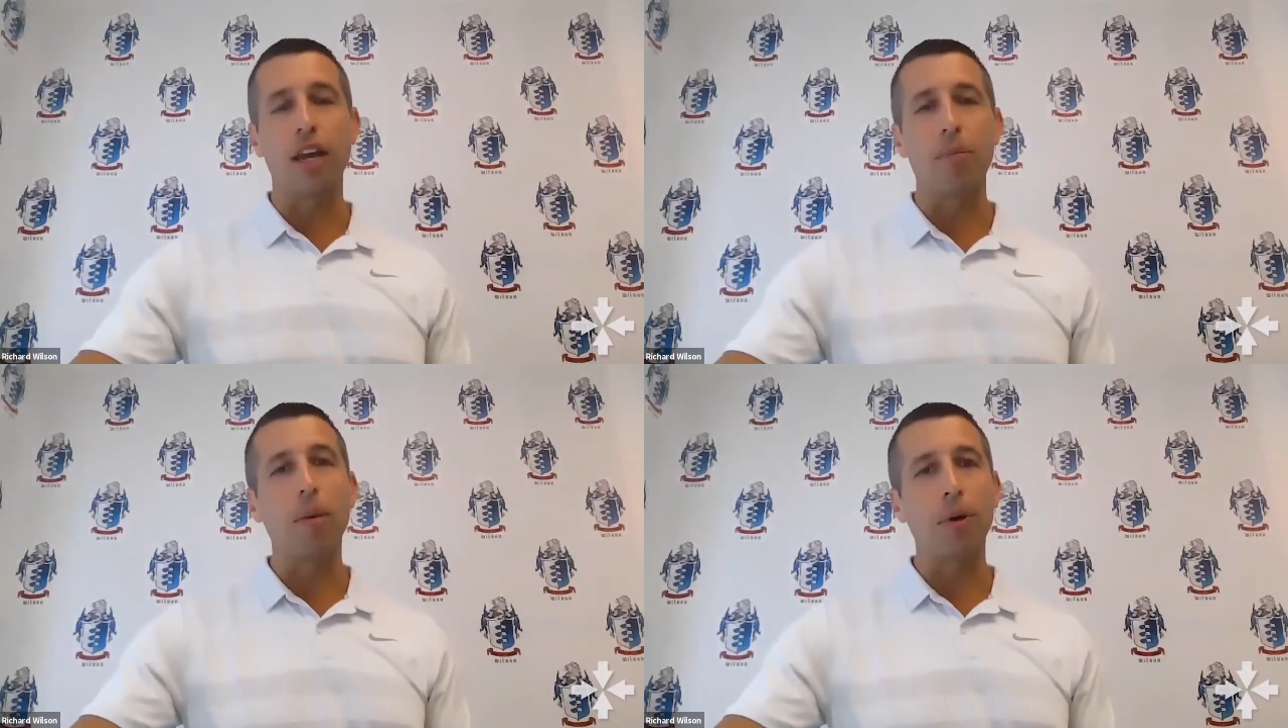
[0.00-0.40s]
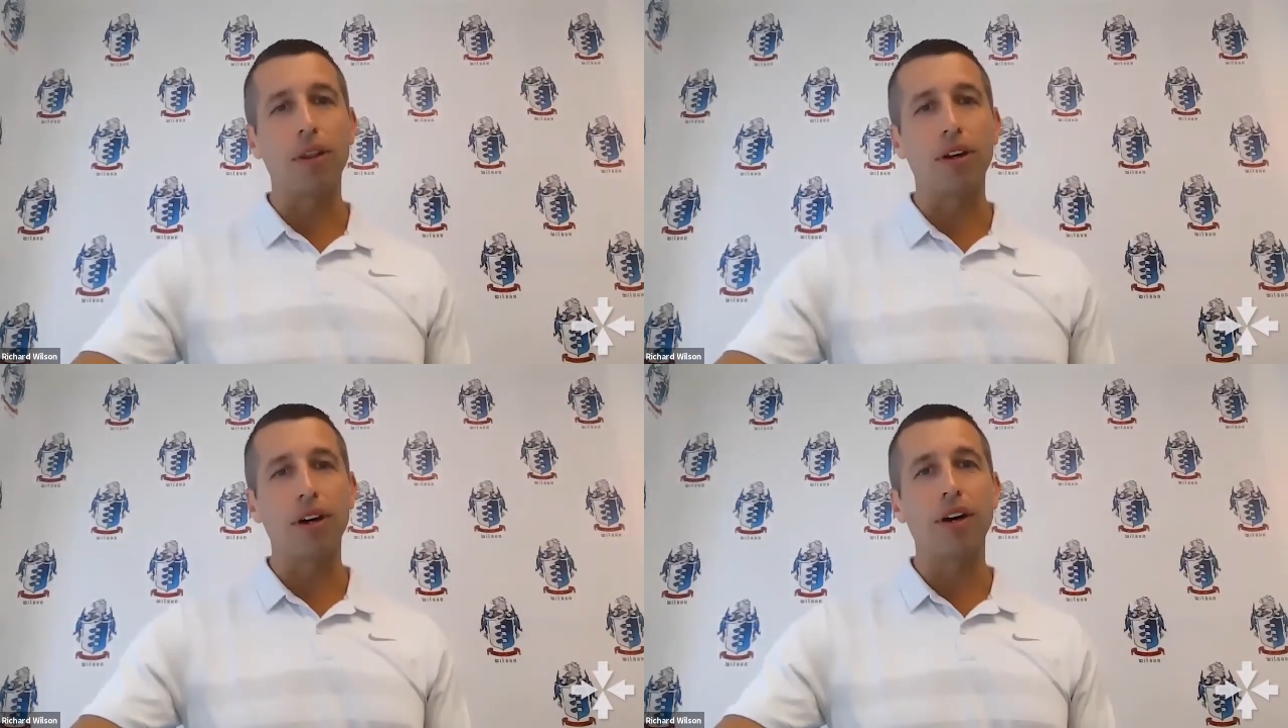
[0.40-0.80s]
keep up
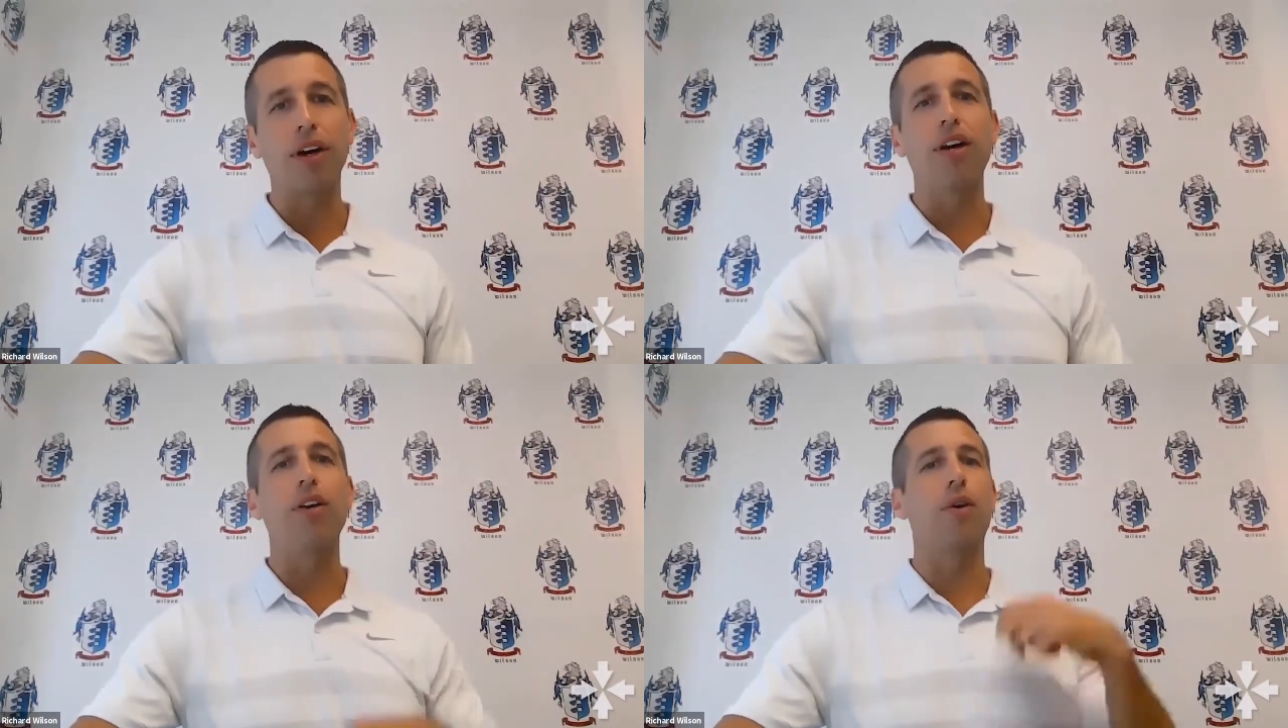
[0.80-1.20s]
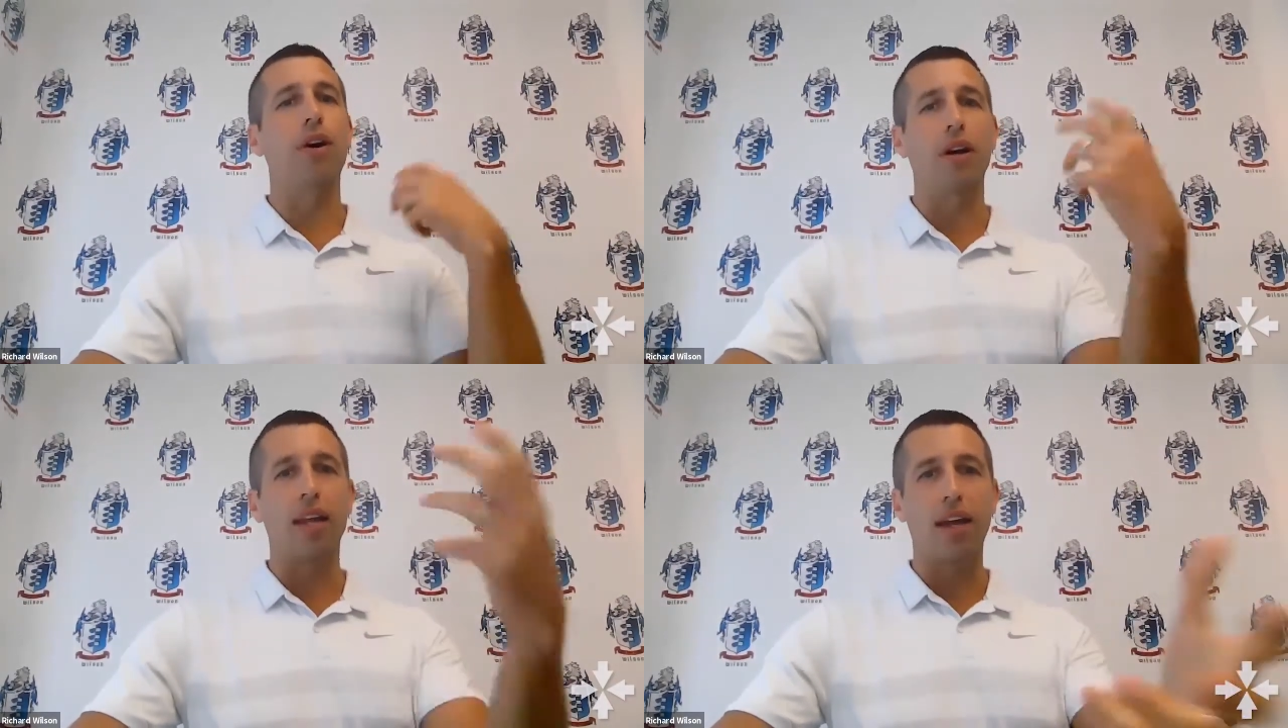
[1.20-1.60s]
with the herd
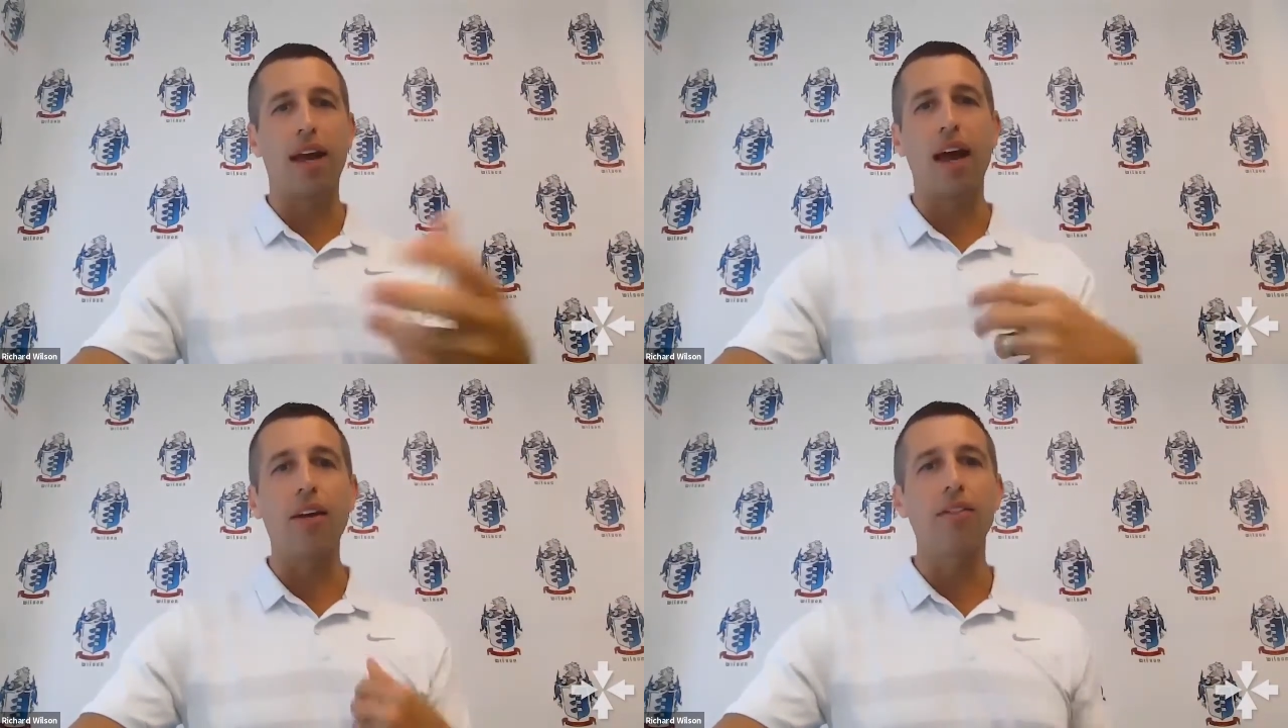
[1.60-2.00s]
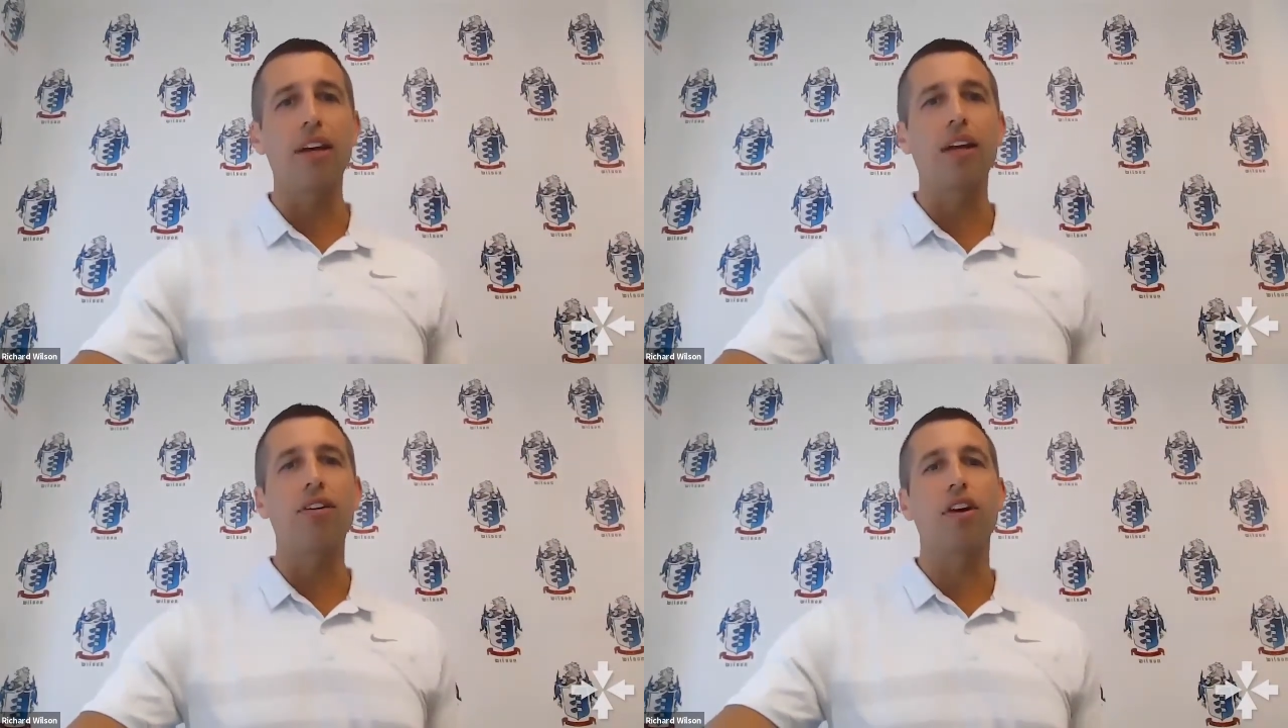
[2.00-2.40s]
or get ahead of it.